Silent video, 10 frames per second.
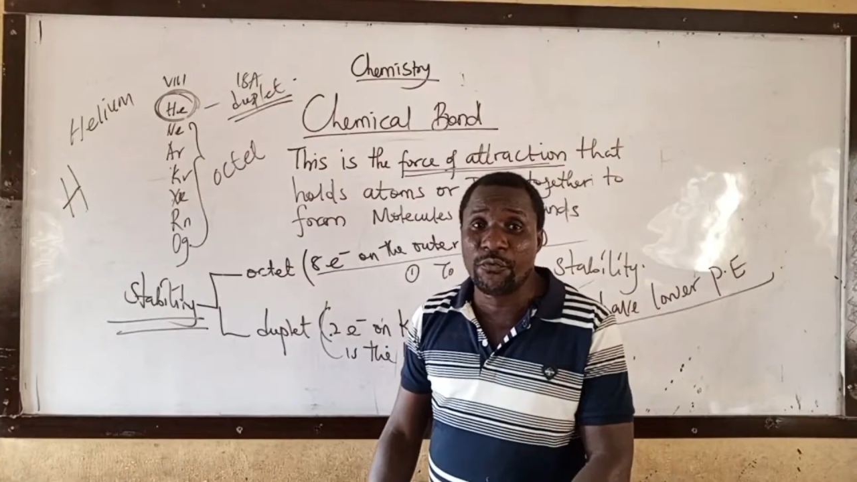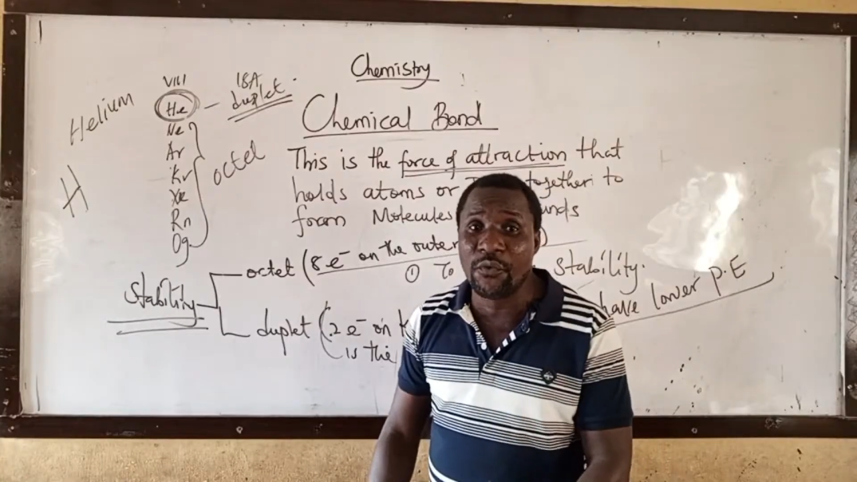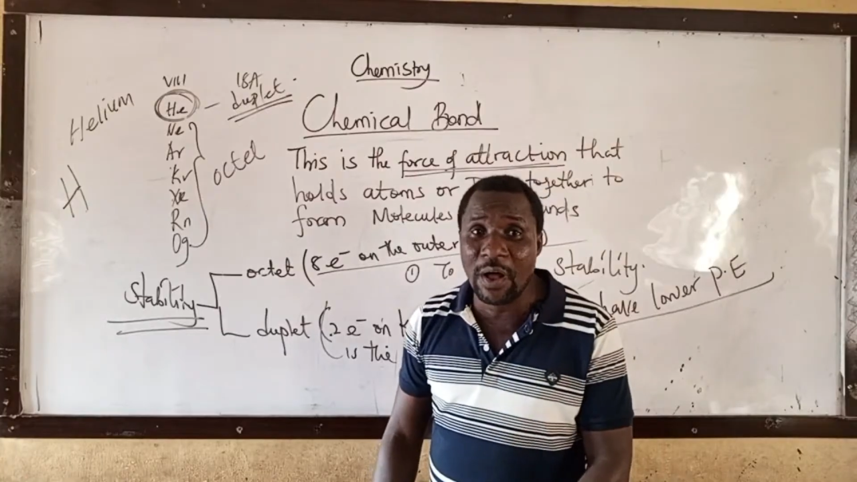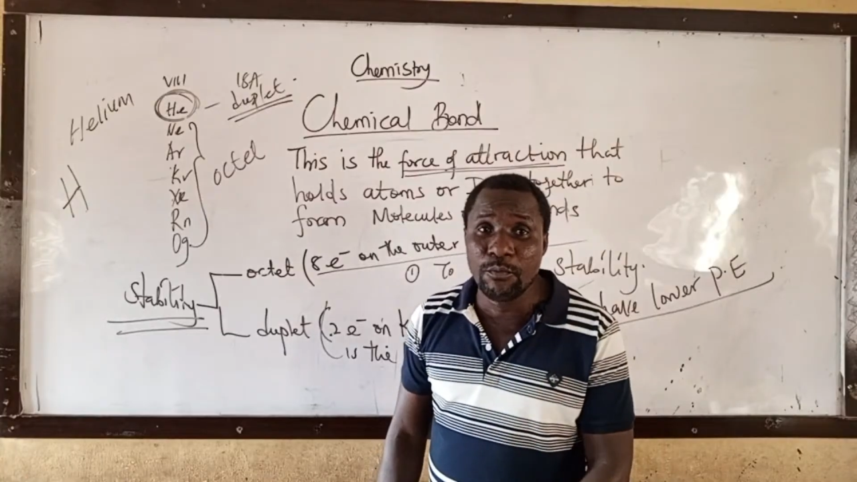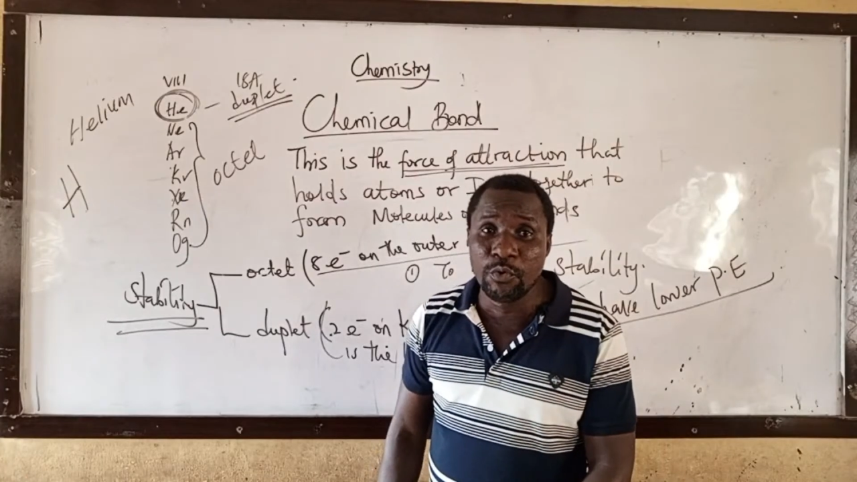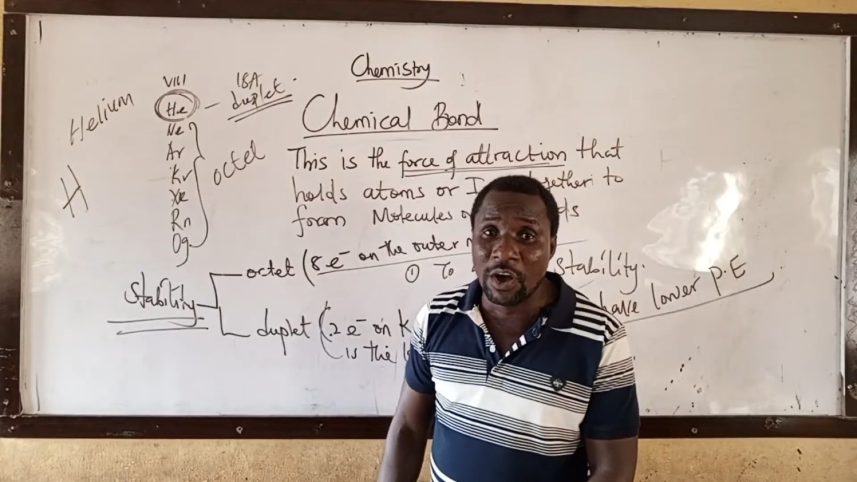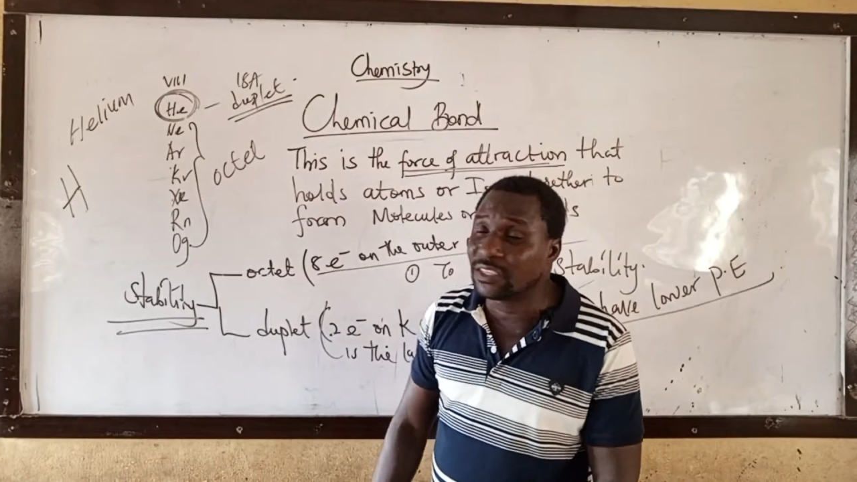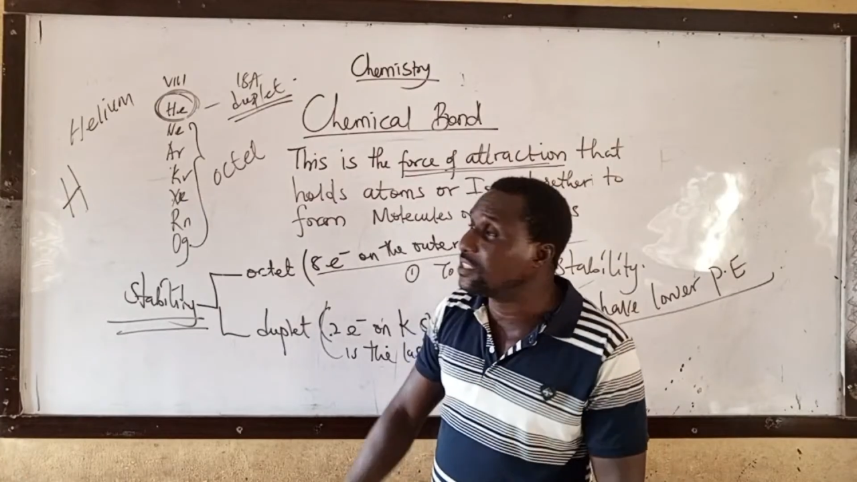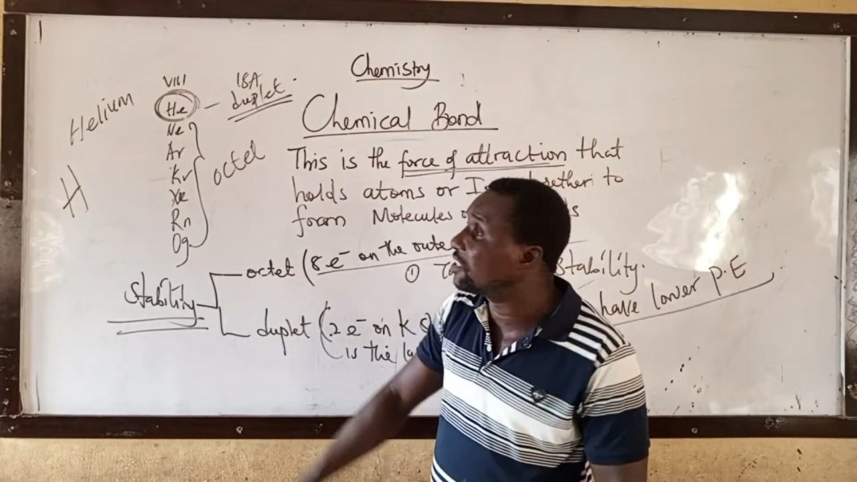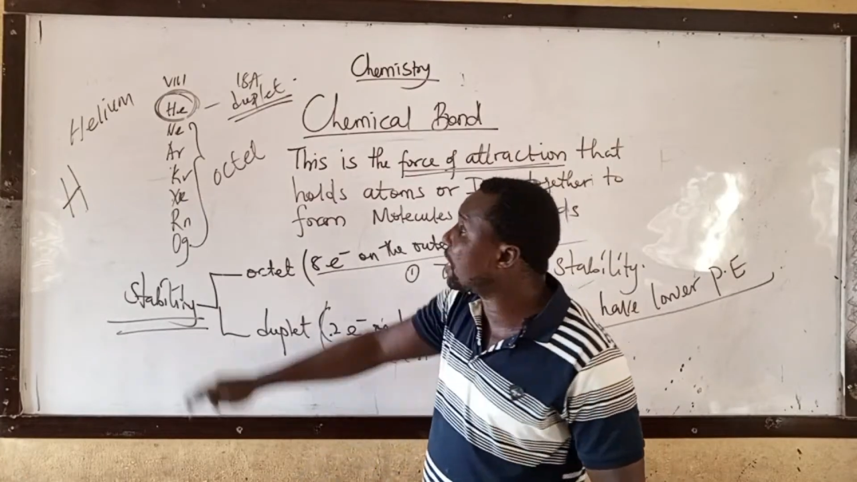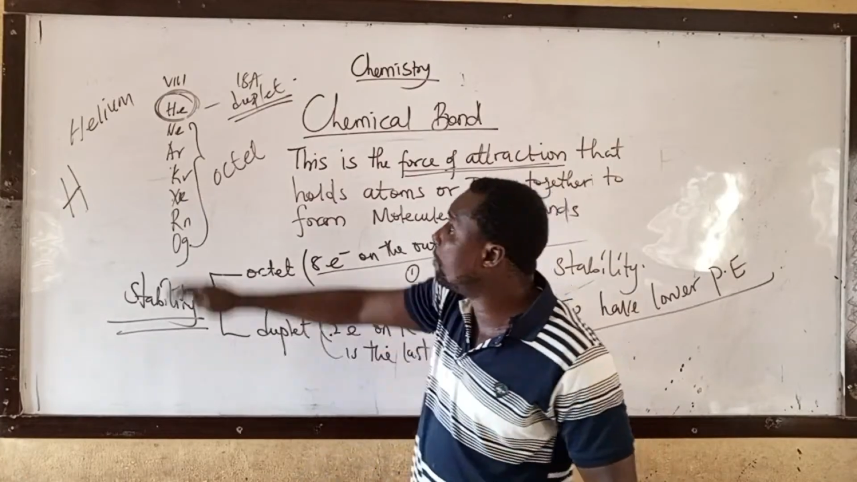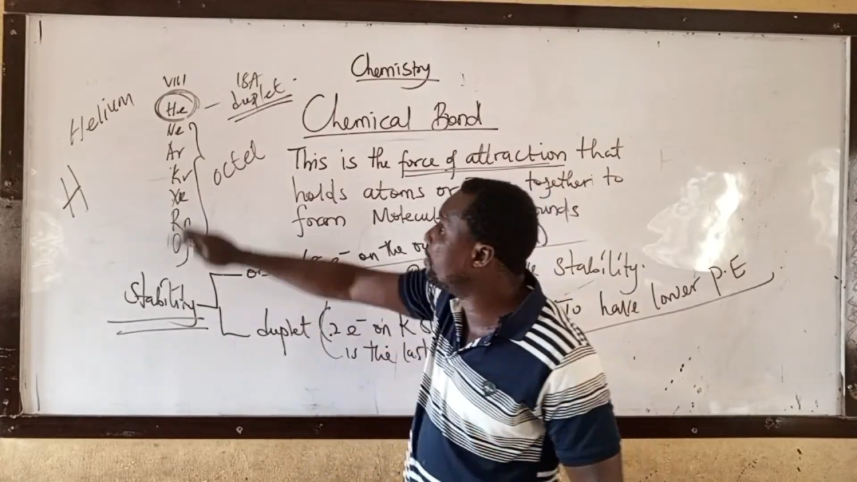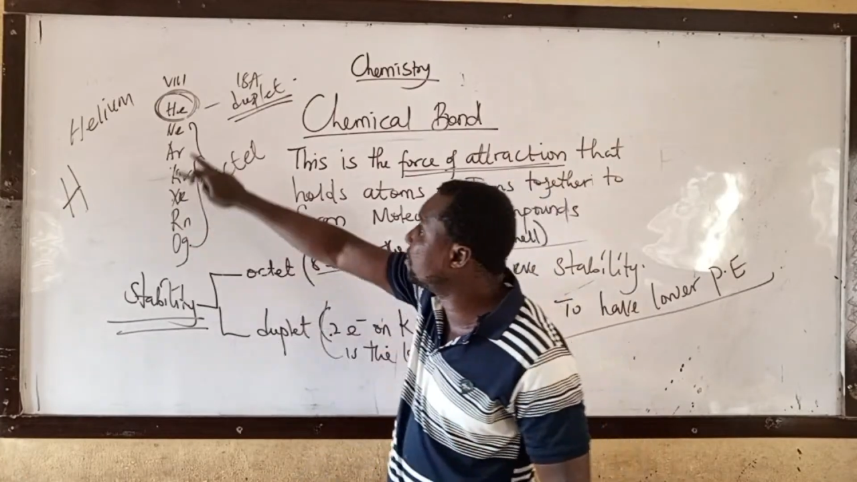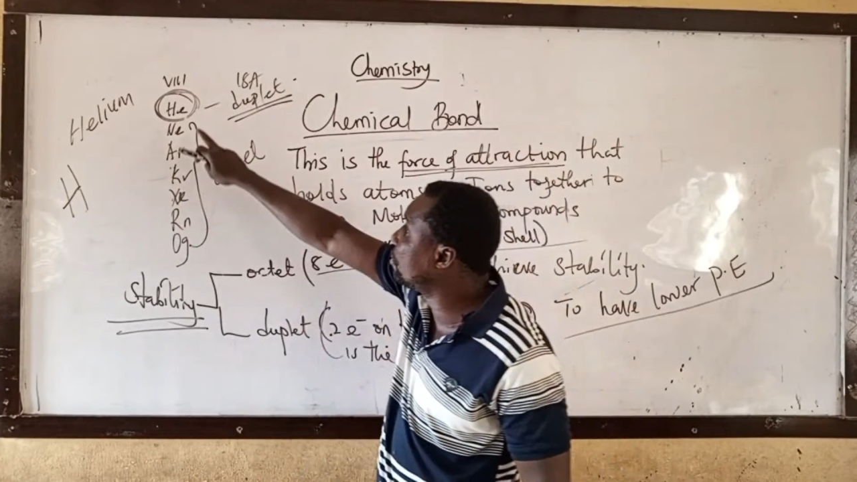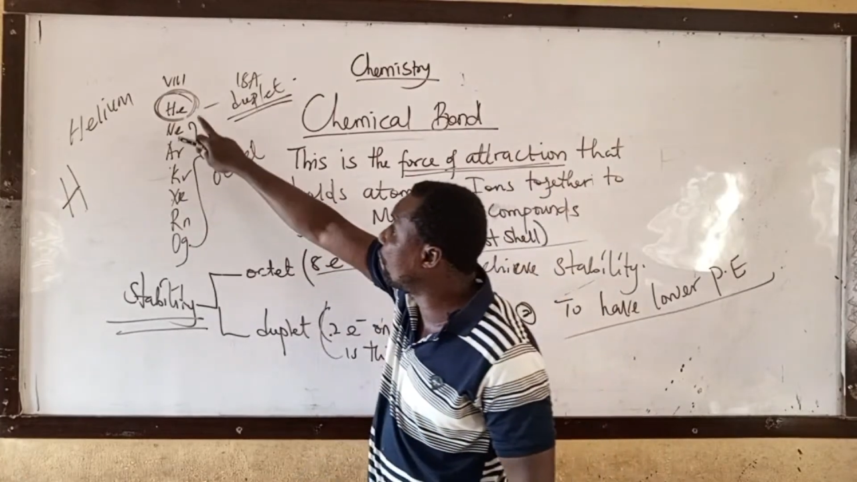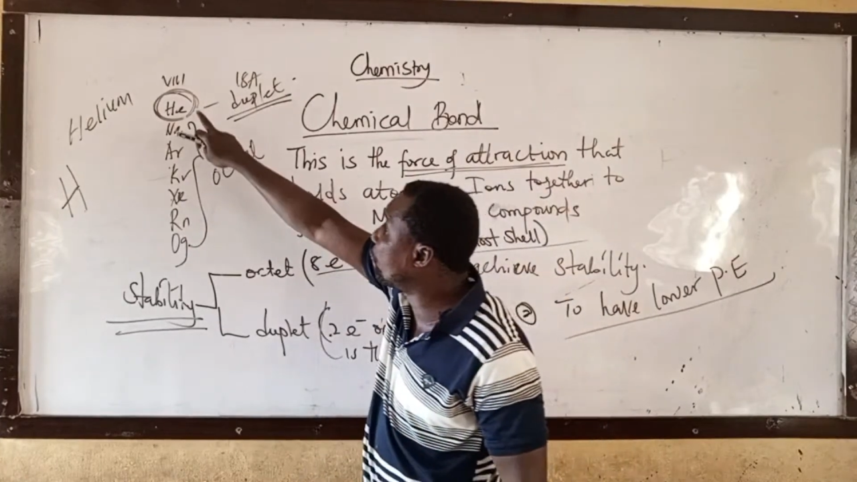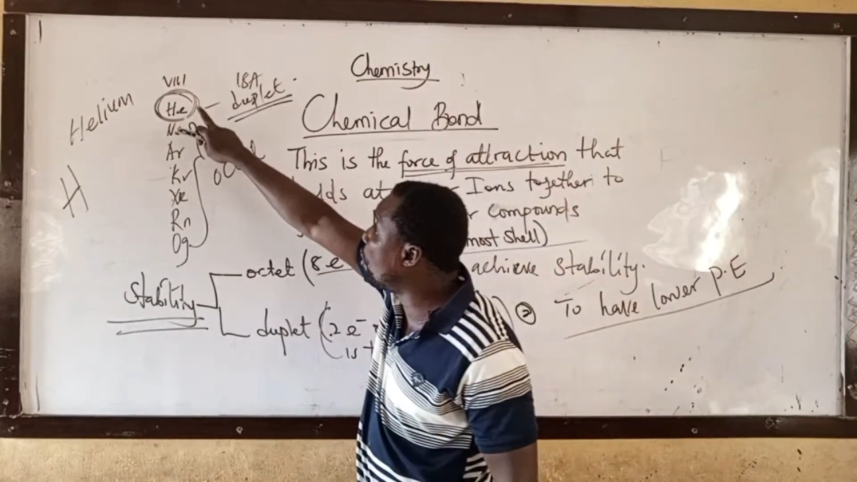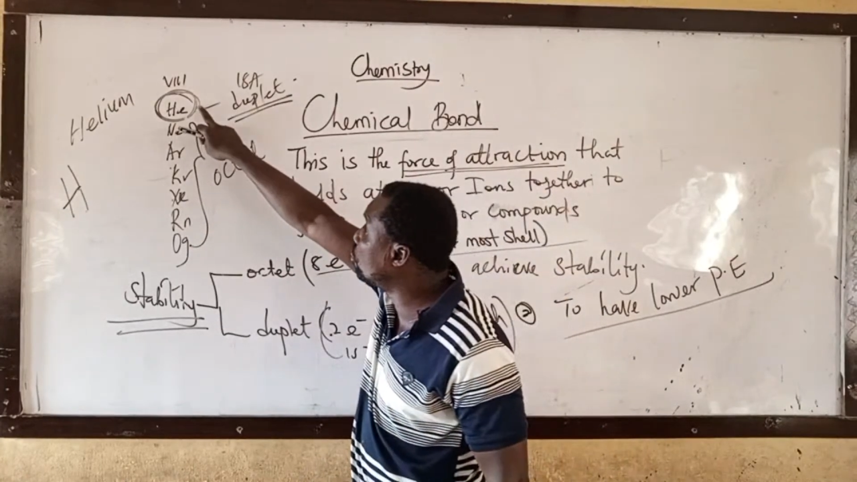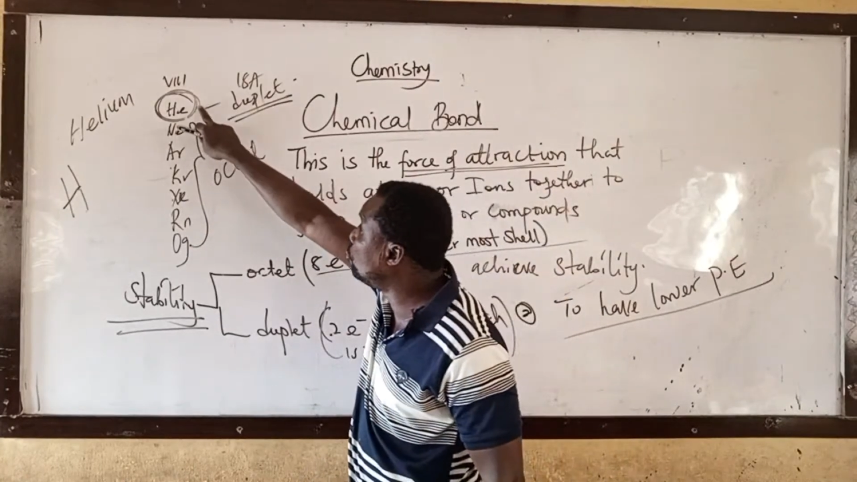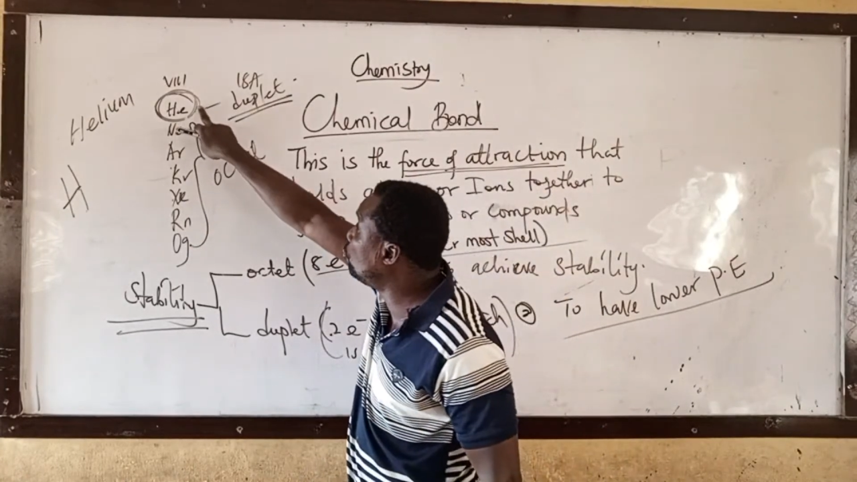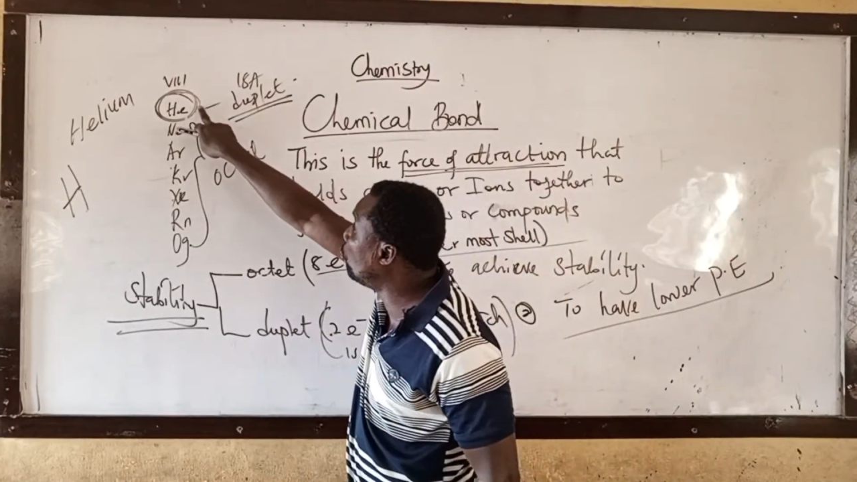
form what? Stability of what?